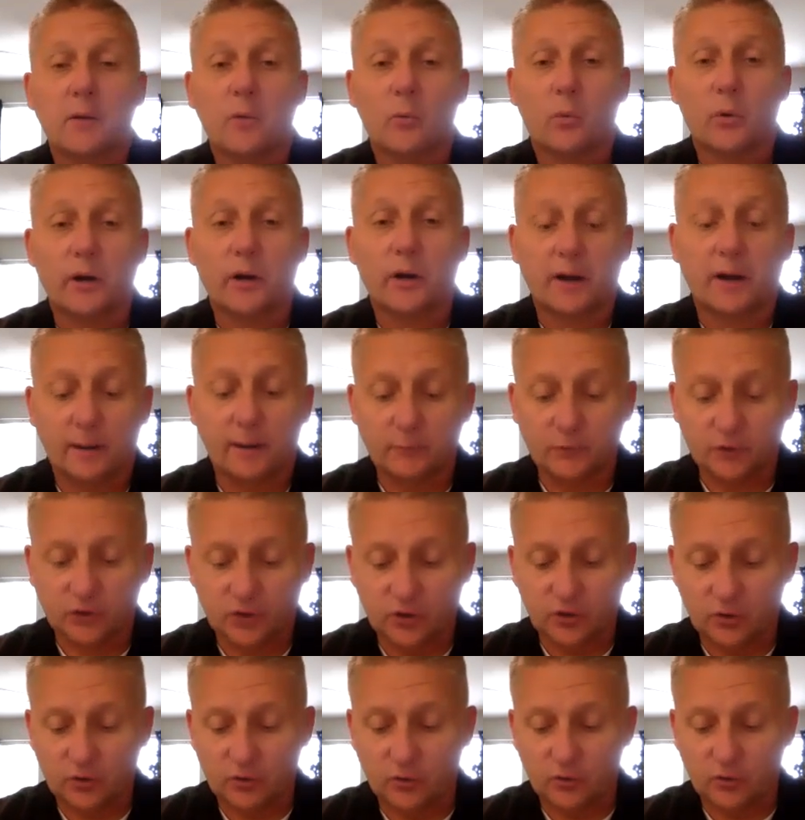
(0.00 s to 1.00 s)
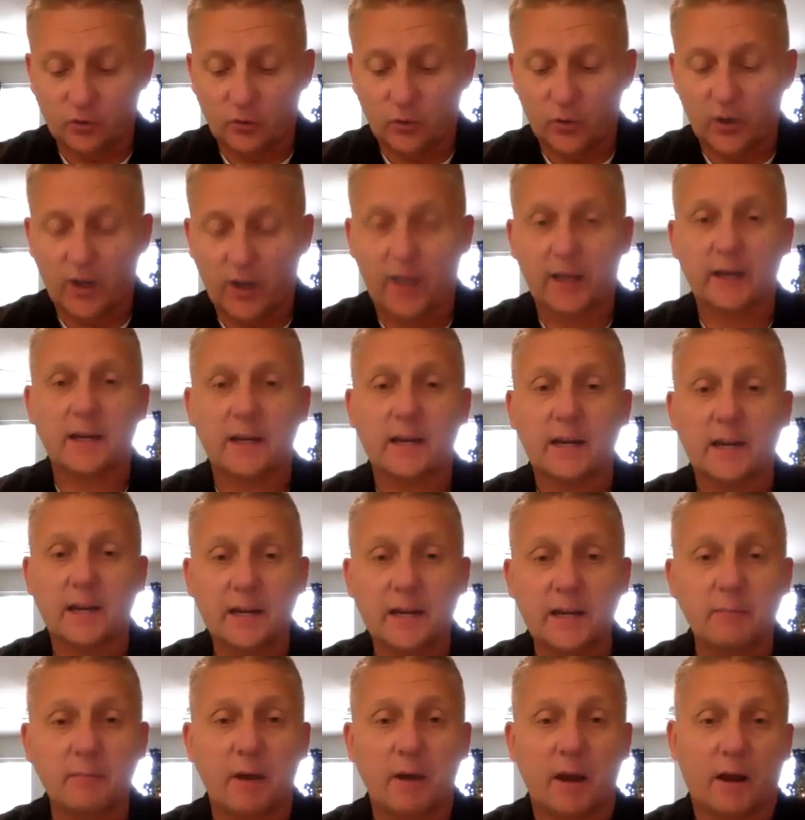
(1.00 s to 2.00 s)
When it comes to an
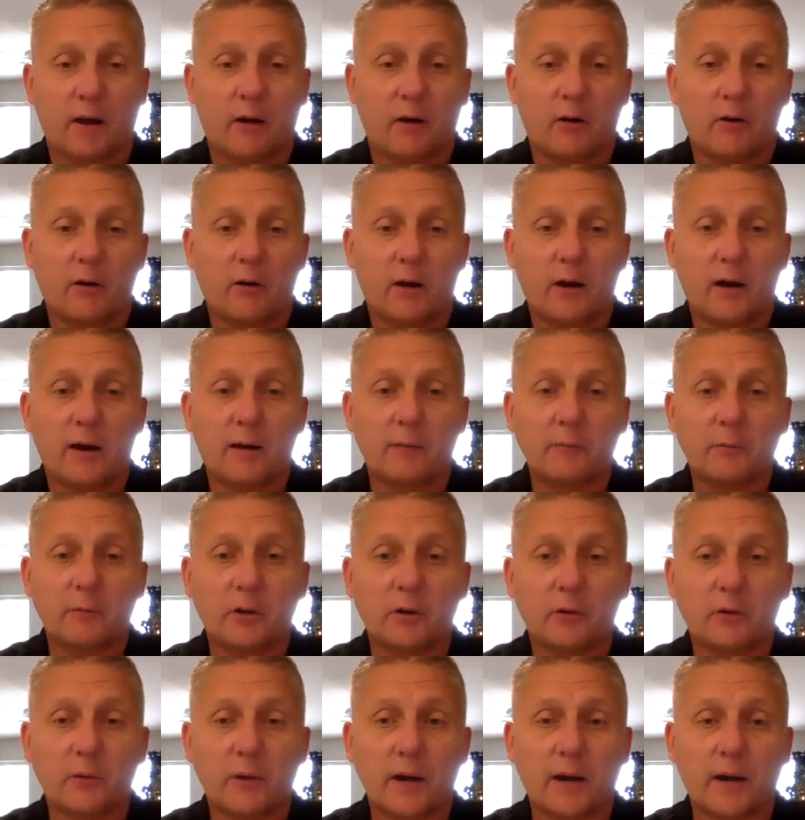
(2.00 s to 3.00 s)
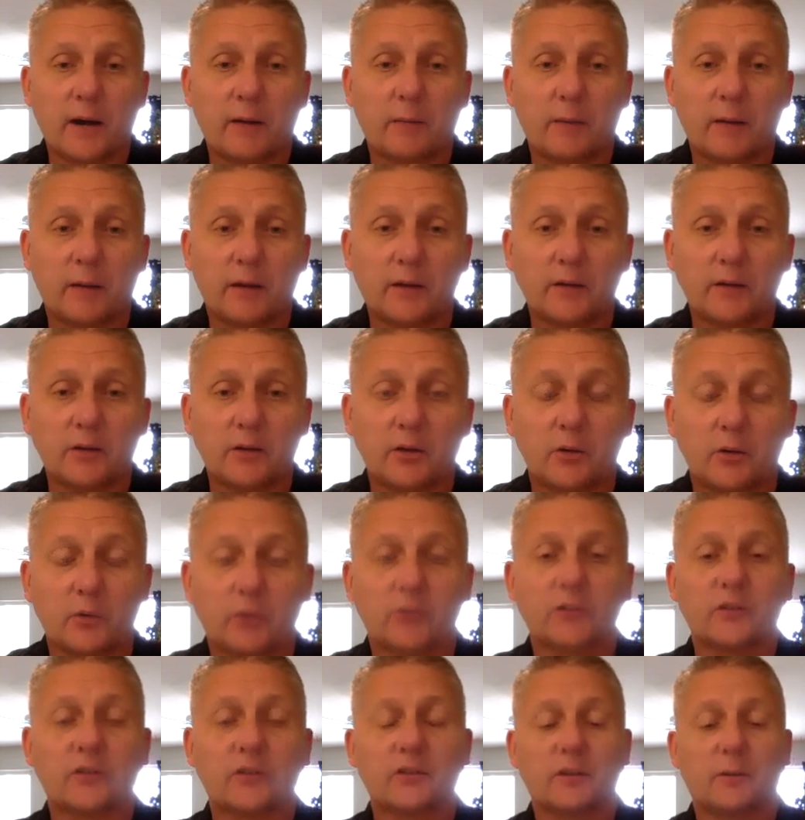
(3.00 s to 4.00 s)
email, I'm going to recommend to you, and
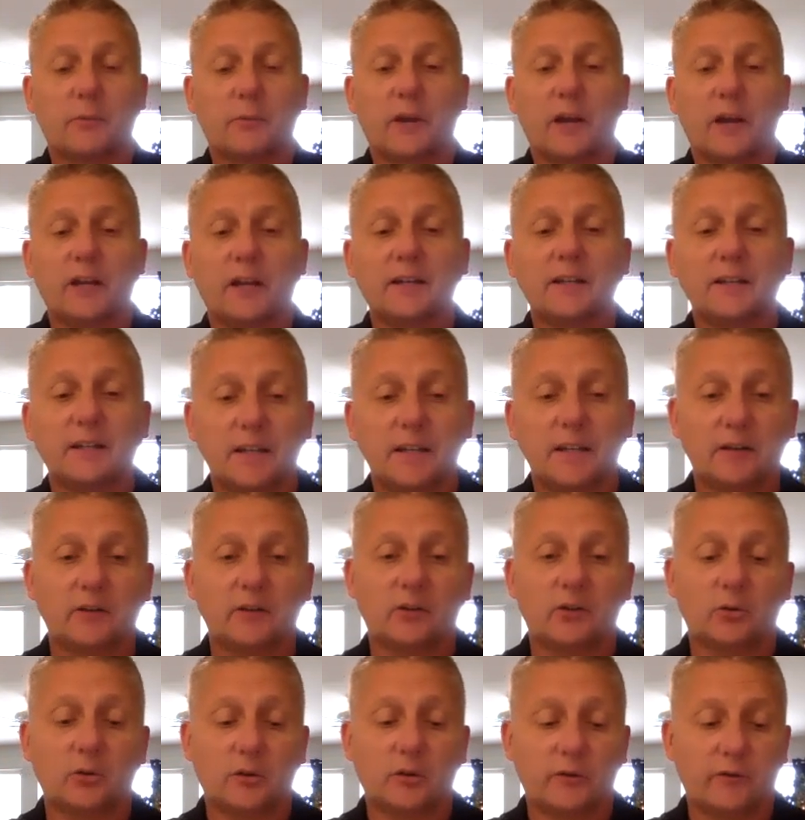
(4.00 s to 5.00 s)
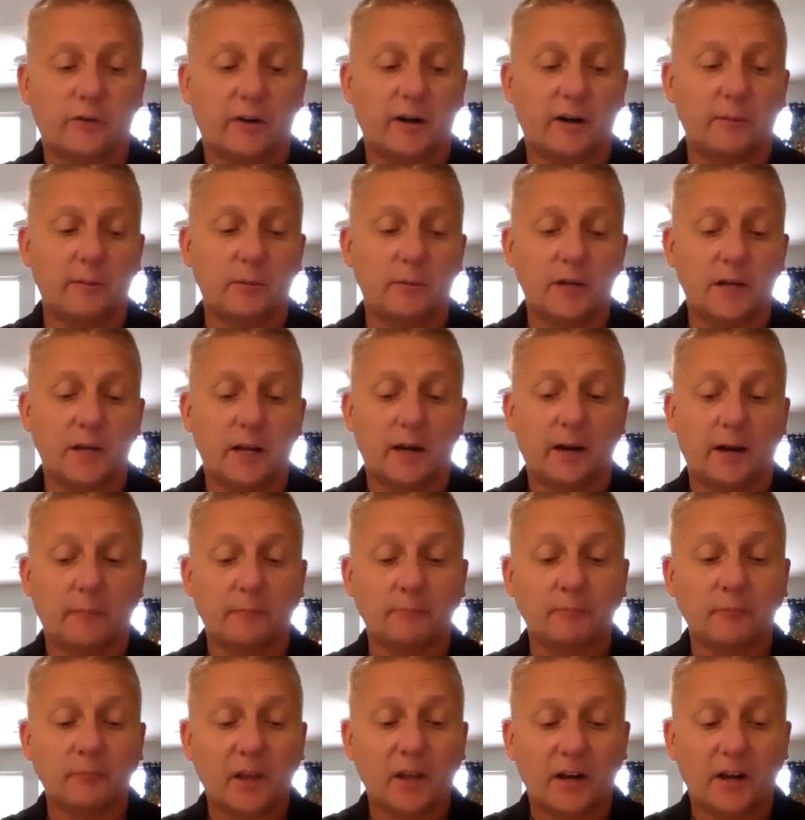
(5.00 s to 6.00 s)
this is something I didn't do at the very beginning.
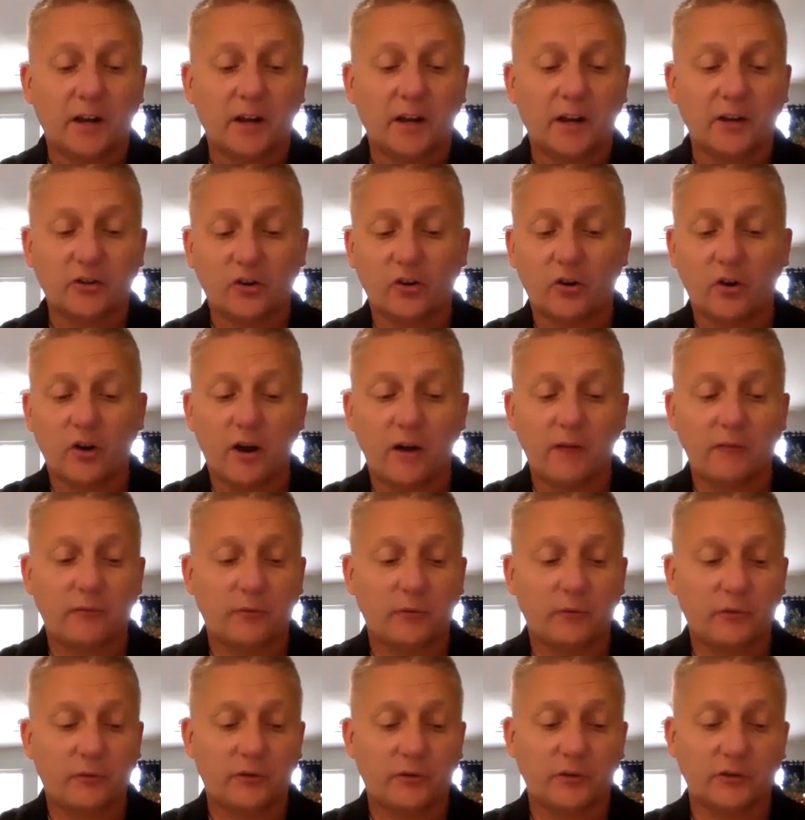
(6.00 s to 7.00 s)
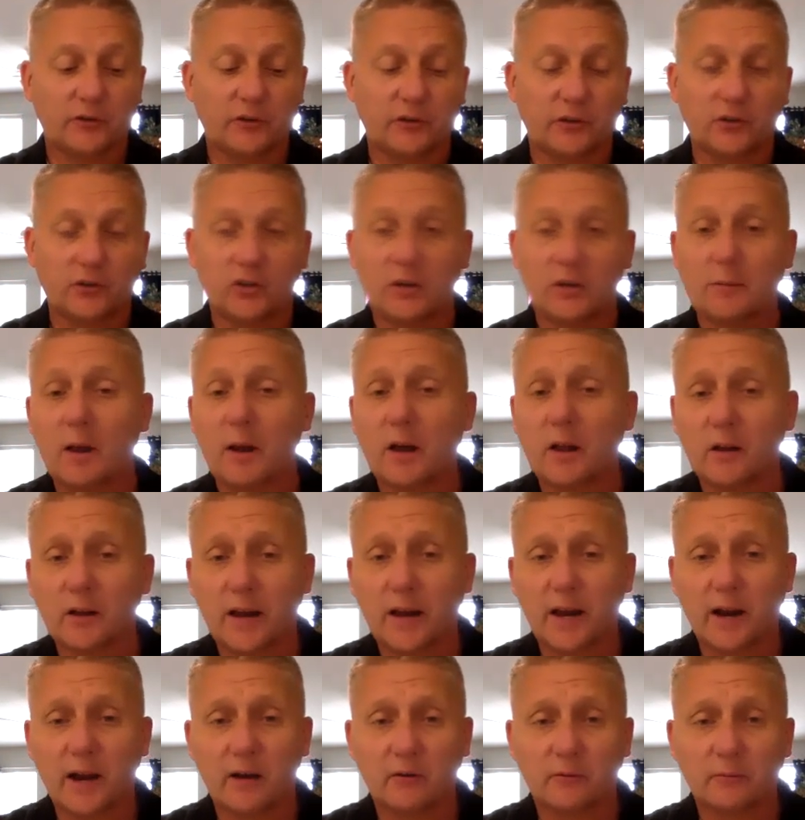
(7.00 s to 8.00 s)
I started off with just the Gmail
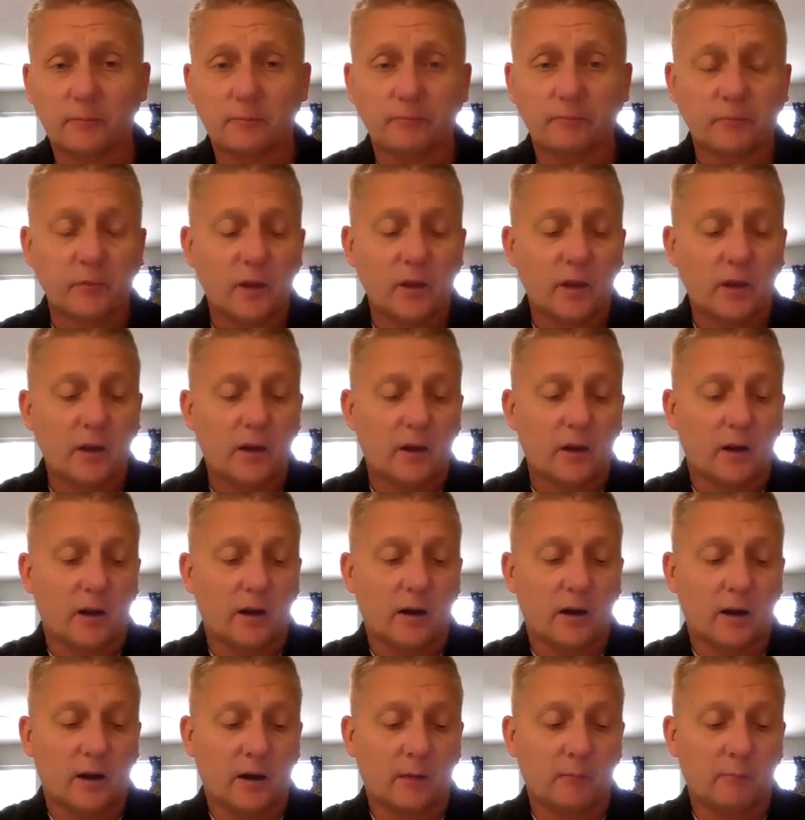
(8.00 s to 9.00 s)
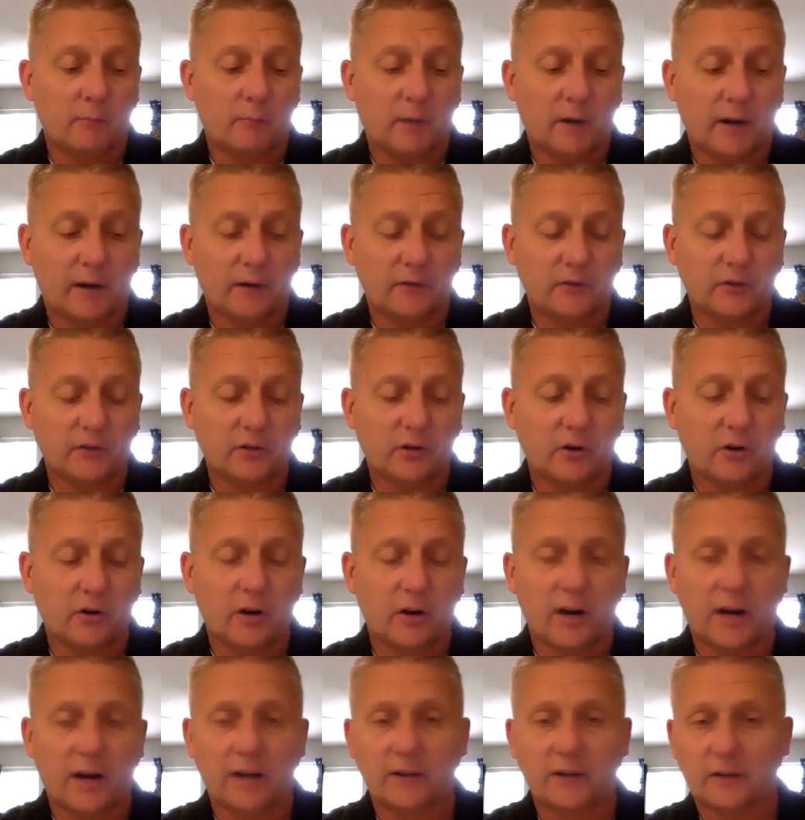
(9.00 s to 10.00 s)
account, and I've seen all
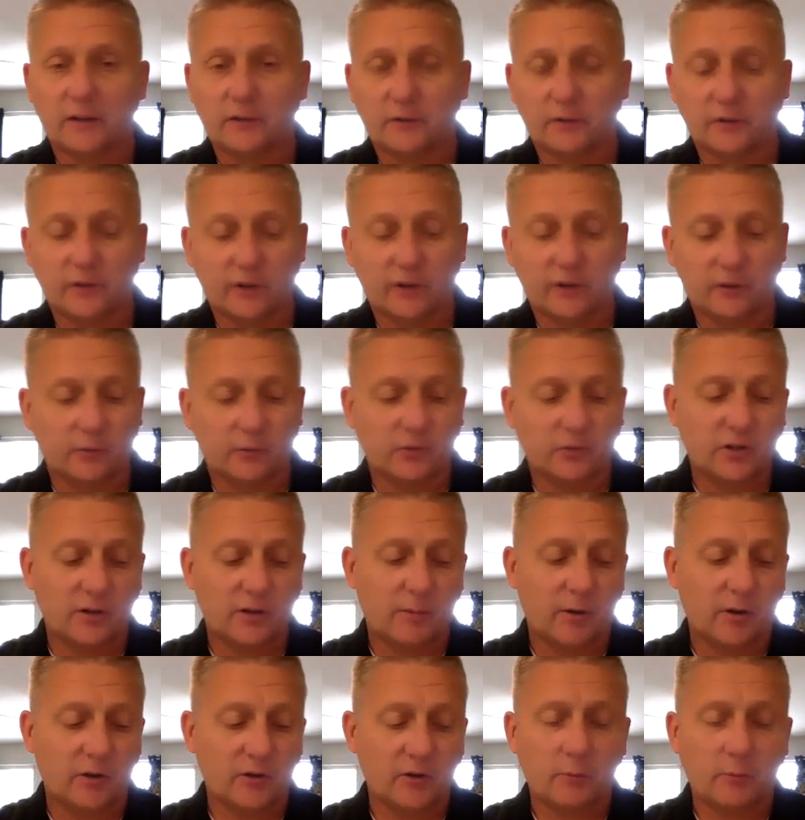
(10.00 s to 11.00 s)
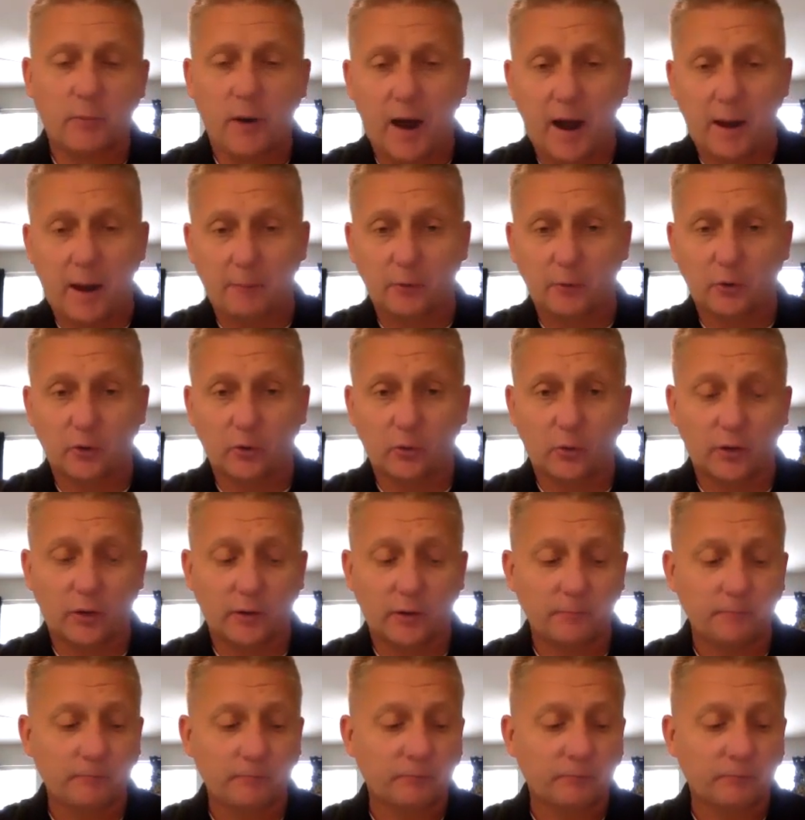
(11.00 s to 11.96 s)
kinds of different things, but Gmail is a popular one.